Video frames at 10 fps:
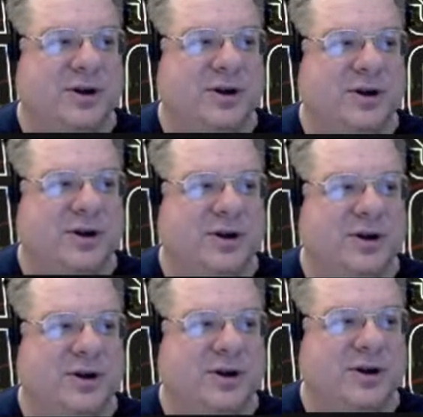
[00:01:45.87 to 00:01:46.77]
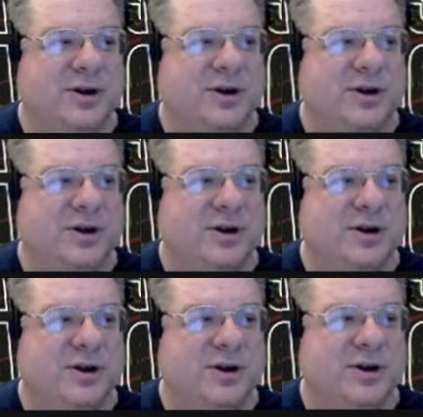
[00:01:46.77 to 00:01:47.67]
industry, and this is
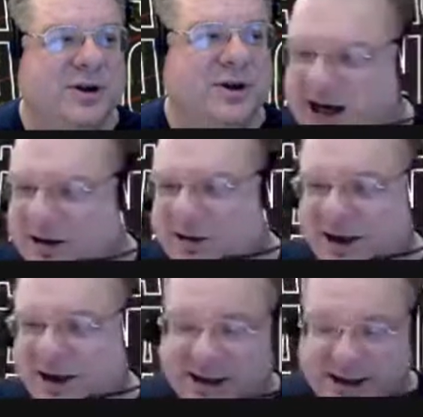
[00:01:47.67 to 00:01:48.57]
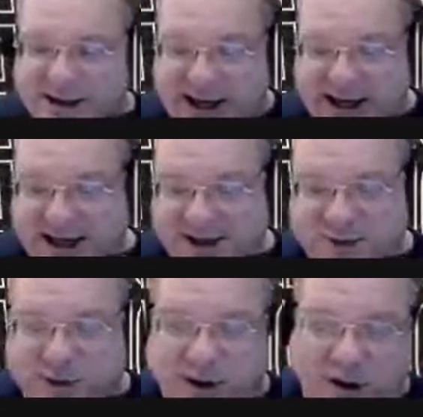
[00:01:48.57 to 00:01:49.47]
an interesting area.
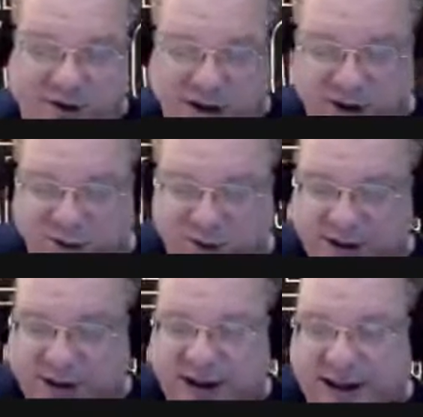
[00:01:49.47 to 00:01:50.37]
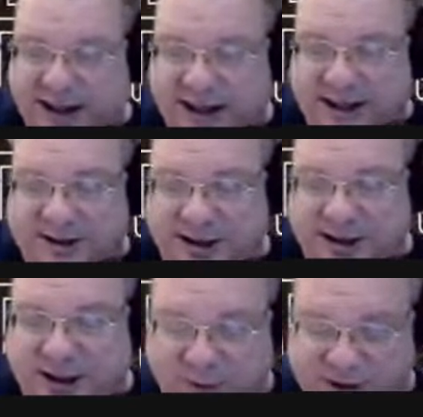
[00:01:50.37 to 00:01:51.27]
As we all know,
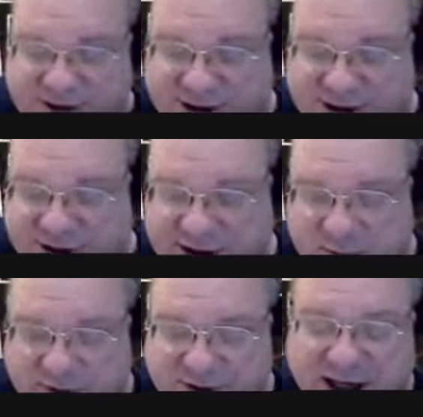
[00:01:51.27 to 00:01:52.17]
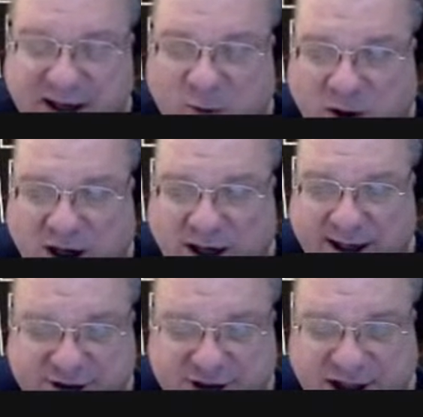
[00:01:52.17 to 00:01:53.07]
with the situation with Taiwan and
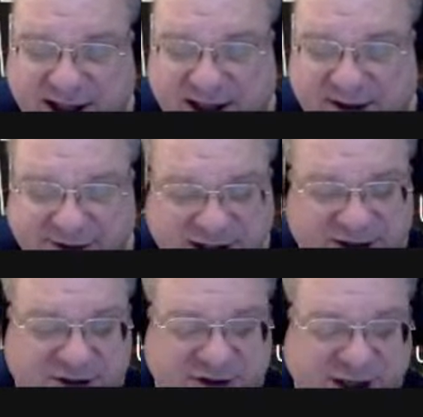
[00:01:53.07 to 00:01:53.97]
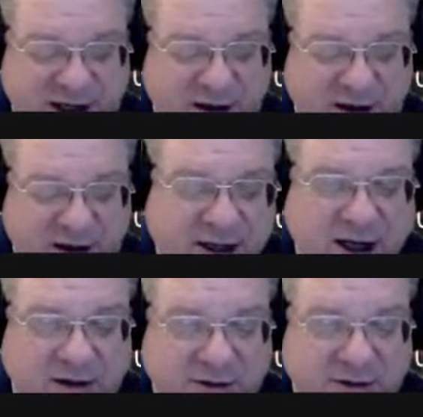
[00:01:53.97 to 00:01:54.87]
China and the tension there,
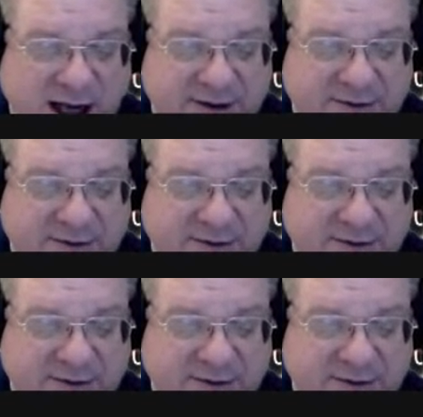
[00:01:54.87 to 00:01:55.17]
a lot of